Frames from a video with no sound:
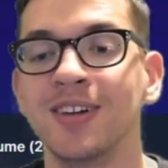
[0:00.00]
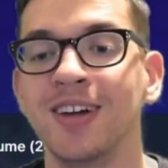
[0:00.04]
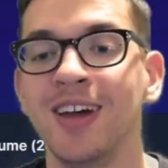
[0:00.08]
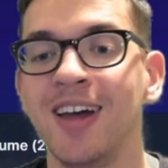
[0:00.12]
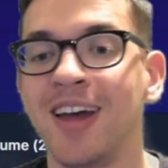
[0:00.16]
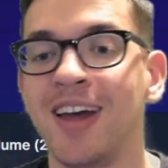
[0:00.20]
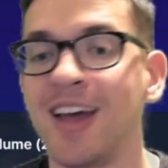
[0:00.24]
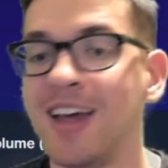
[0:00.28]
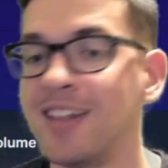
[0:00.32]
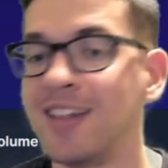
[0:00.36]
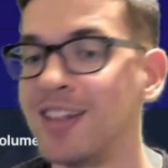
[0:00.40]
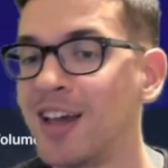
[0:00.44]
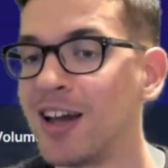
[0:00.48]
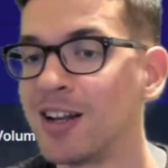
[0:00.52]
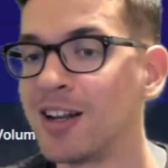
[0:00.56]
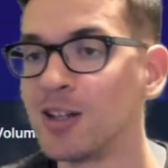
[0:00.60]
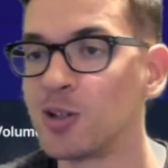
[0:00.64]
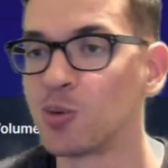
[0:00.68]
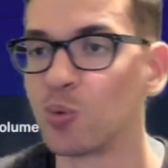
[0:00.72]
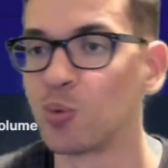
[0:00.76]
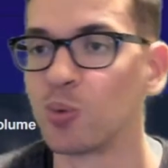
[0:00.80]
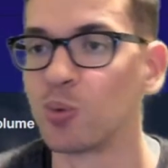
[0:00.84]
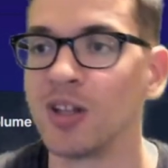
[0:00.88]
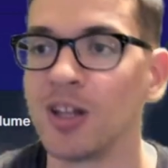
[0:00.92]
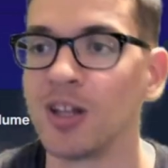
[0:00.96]
And that is a
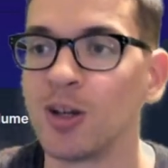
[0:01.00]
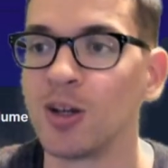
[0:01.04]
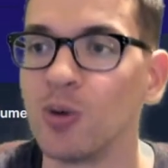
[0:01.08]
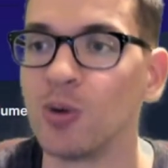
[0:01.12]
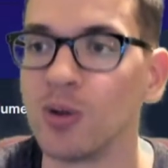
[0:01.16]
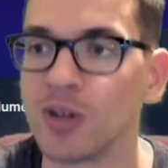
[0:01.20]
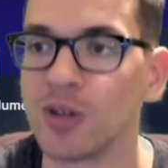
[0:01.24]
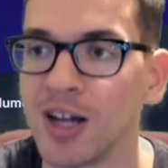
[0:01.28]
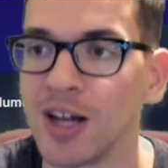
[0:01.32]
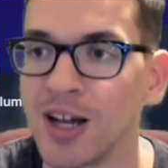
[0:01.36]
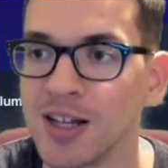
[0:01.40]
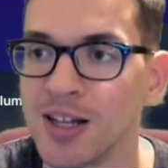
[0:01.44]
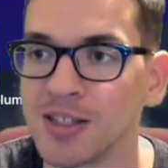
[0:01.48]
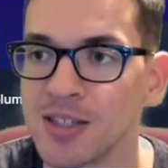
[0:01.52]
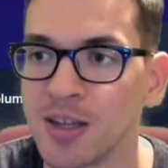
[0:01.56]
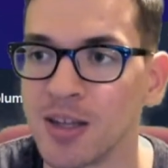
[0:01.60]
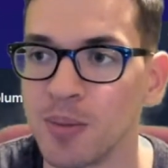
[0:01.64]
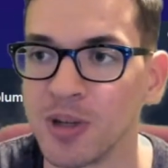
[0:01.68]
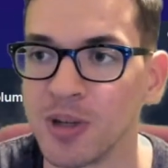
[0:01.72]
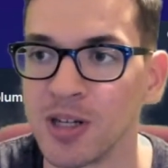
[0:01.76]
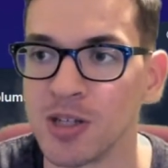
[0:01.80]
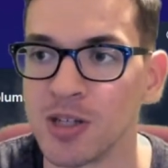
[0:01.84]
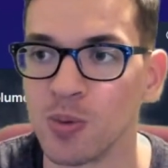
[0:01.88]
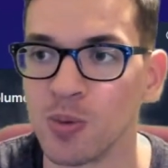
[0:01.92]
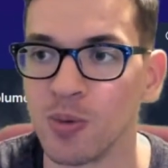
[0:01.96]
really cool concept,
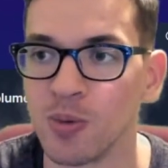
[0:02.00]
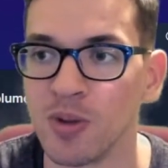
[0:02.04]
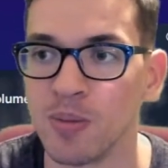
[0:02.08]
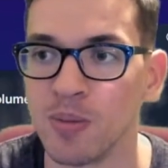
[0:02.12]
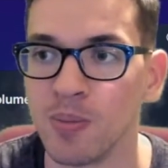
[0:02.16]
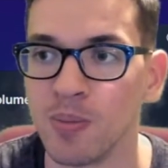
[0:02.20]
because with